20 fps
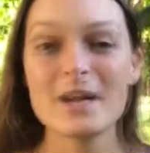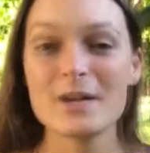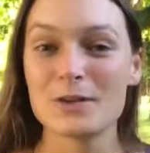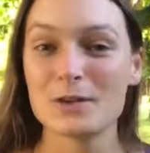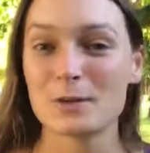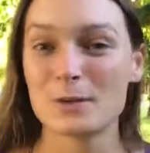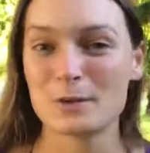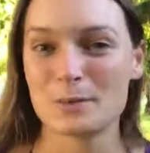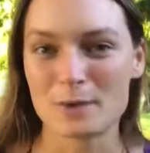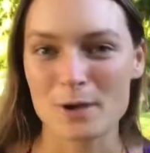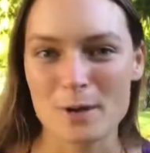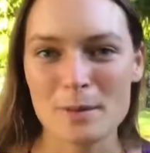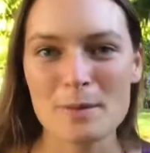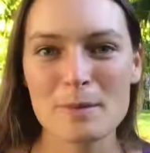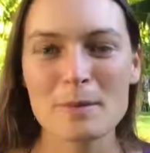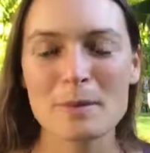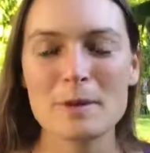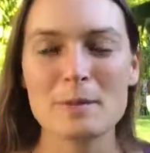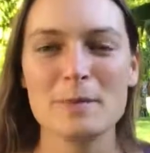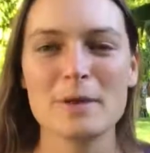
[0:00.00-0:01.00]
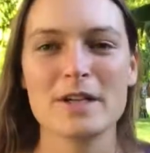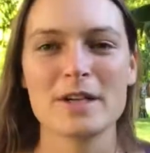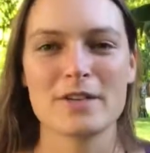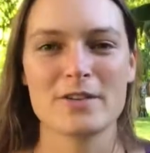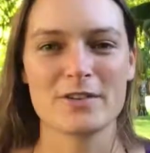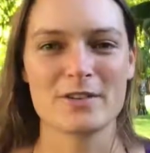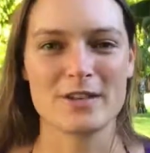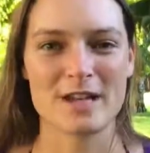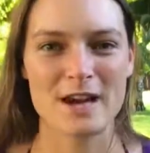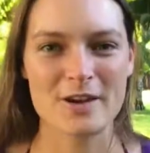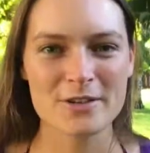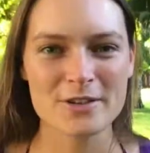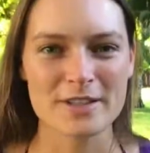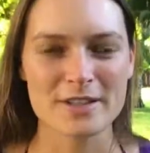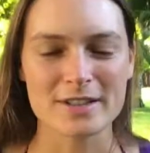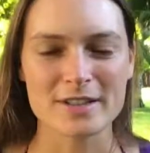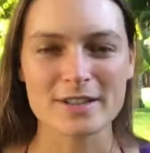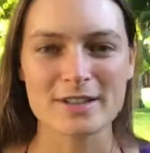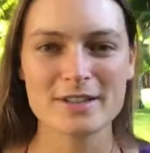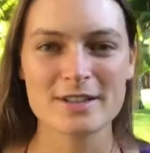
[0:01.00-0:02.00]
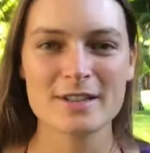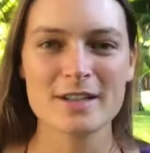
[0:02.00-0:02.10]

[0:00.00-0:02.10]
You will probably be astounded